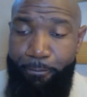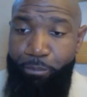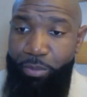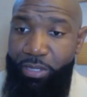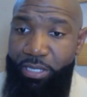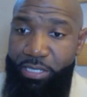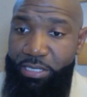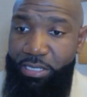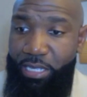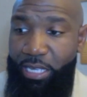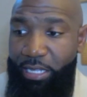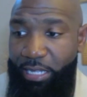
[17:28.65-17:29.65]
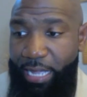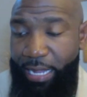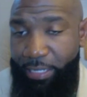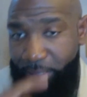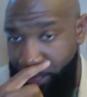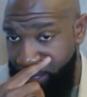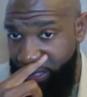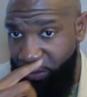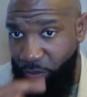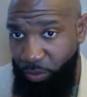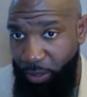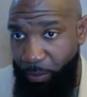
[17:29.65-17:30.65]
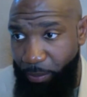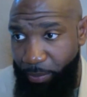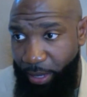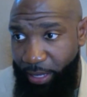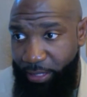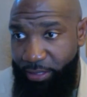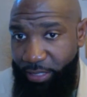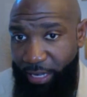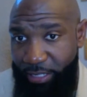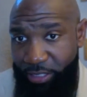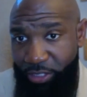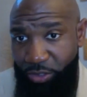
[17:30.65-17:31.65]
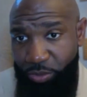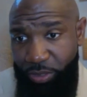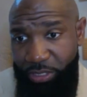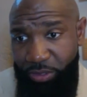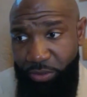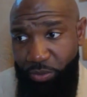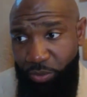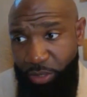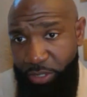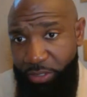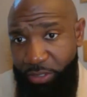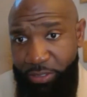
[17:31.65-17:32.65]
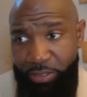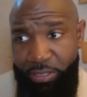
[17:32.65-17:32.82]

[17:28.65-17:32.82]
Because a lot of times what makes our situations worse